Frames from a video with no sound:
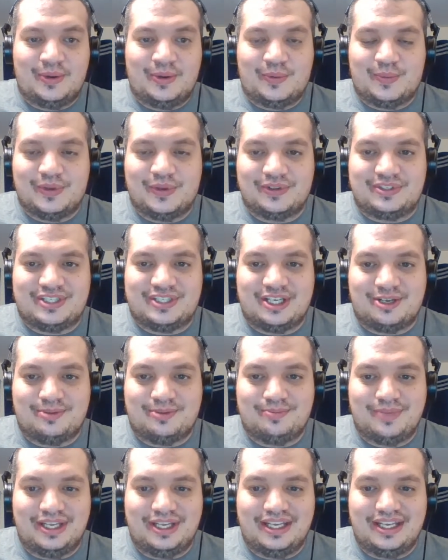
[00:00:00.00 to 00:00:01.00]
will tell
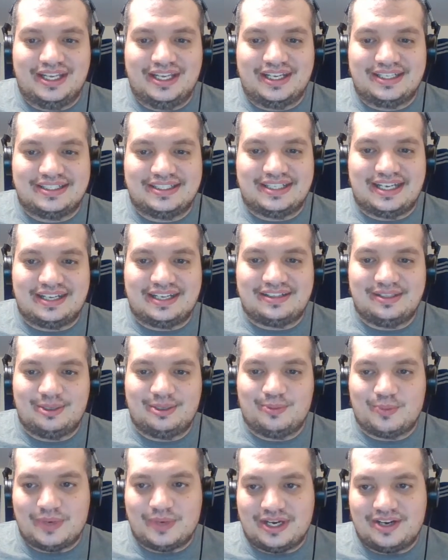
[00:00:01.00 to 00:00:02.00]
me
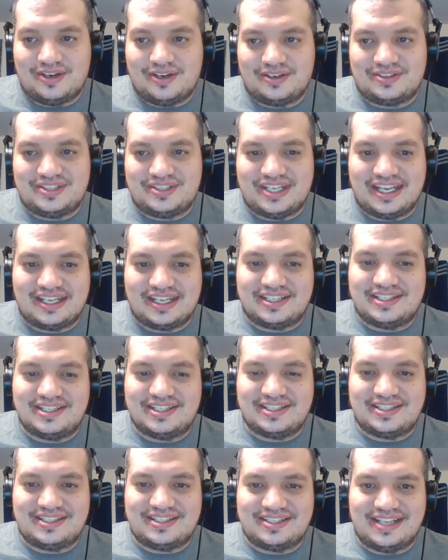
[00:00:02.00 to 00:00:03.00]
exactly where
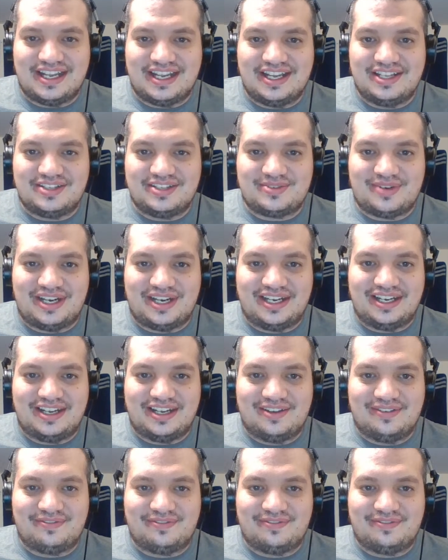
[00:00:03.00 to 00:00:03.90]
Texas stands right now.